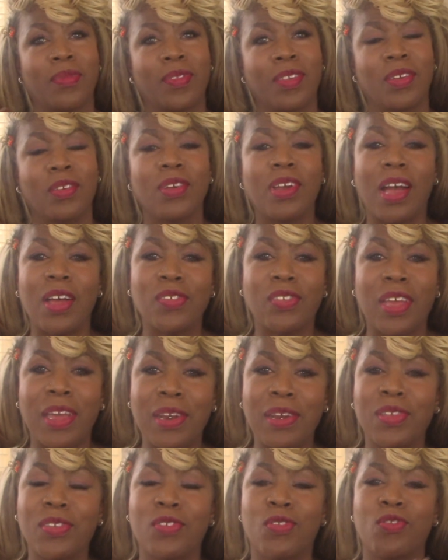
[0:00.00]
You guys,
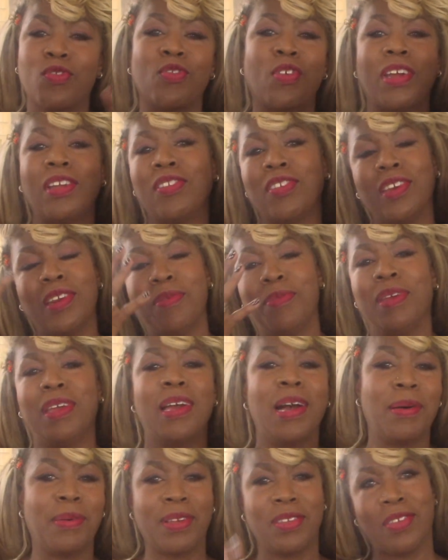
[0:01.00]
Hayden's straightening me
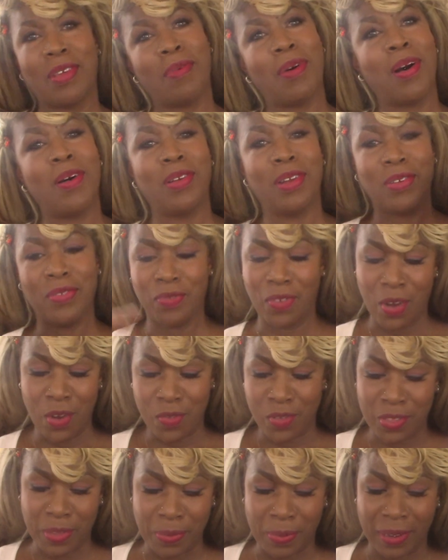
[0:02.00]
up because I'm all
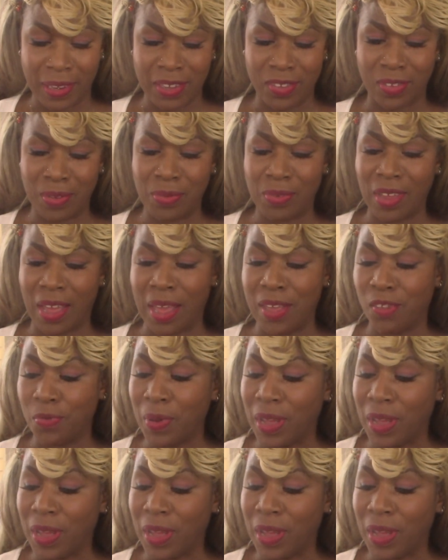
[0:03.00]
over the place sometimes.